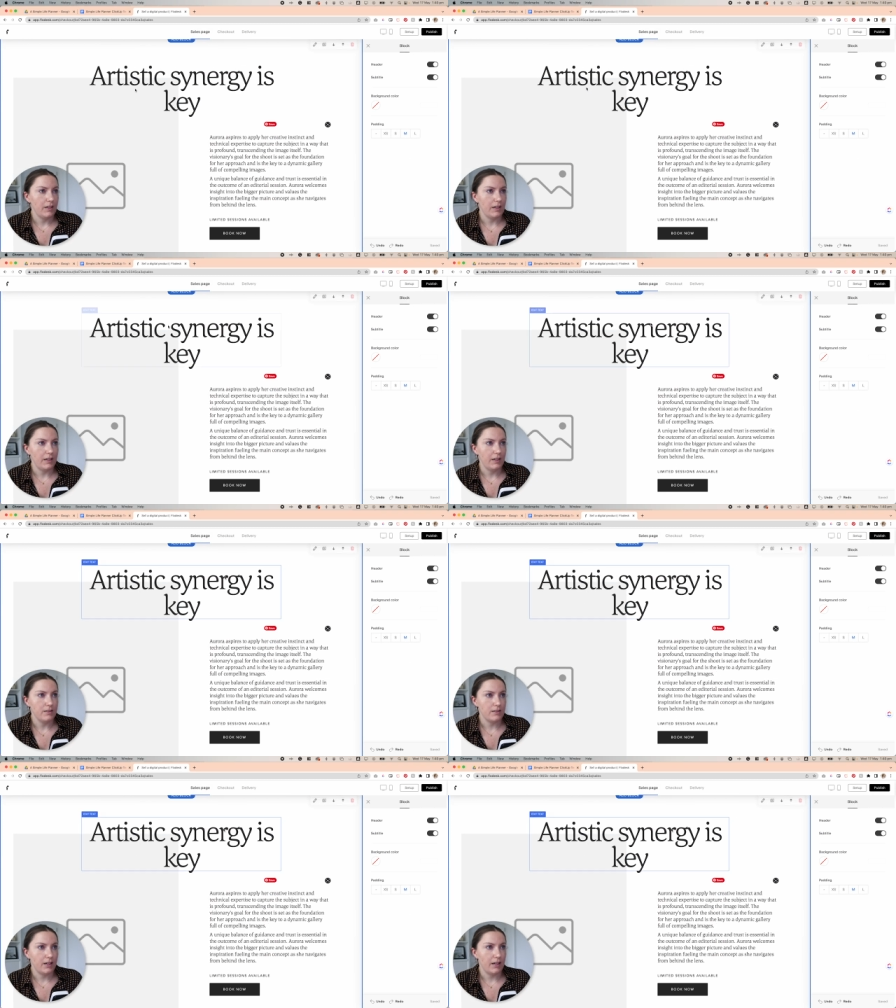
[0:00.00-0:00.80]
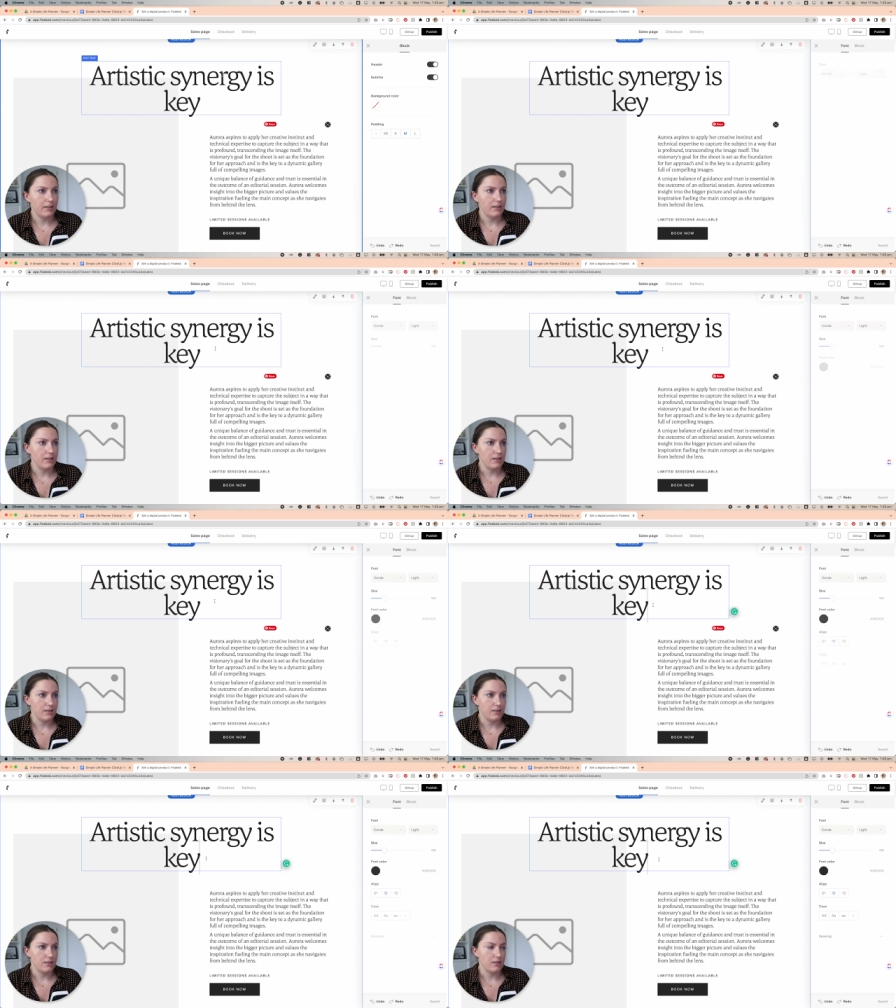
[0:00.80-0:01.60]
and edit
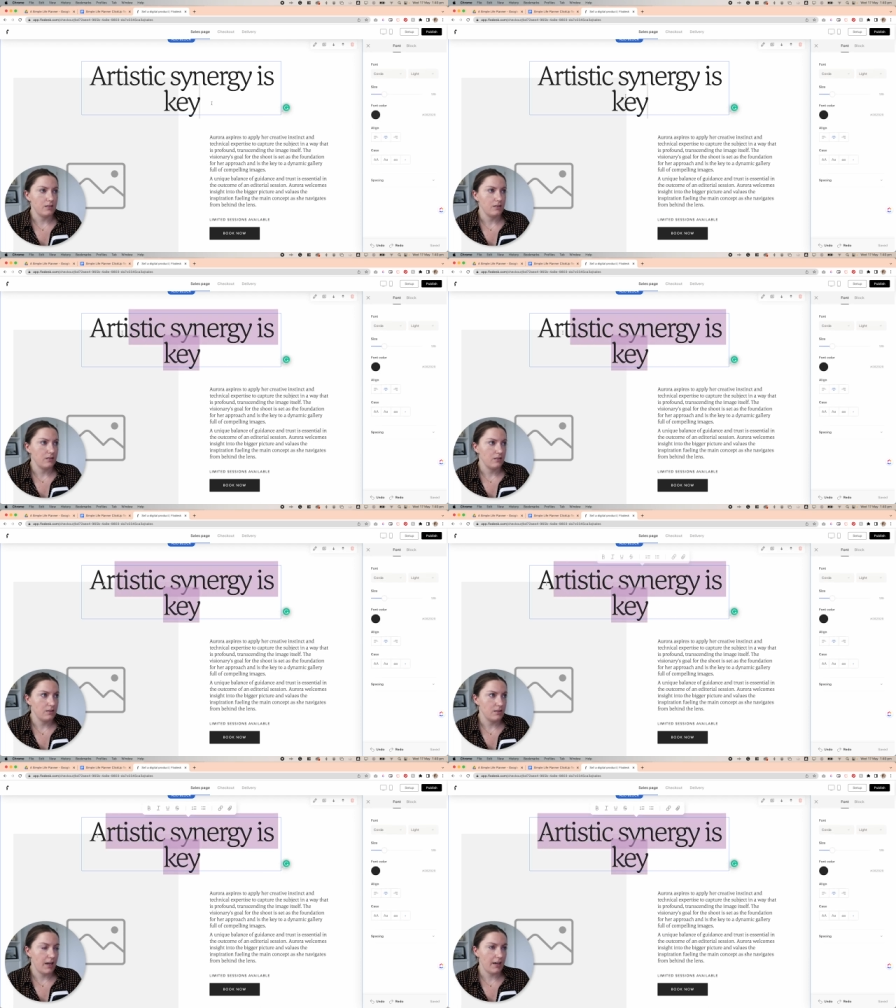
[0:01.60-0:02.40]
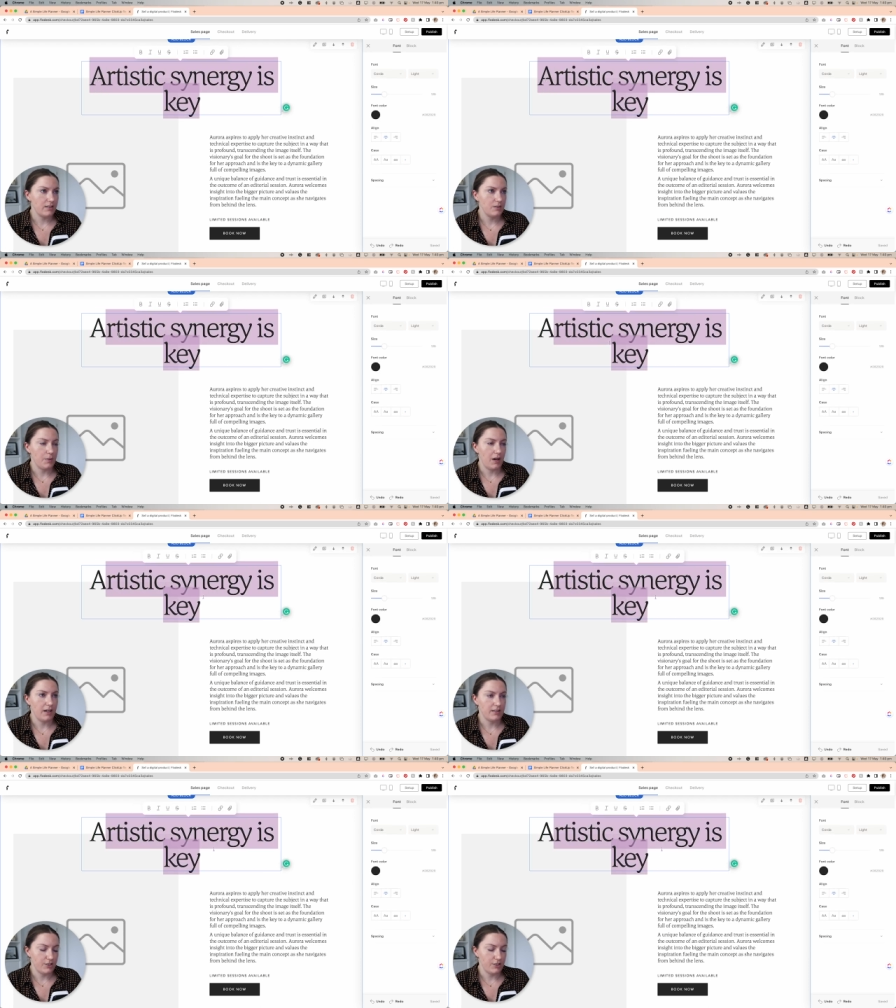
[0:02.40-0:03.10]
this text by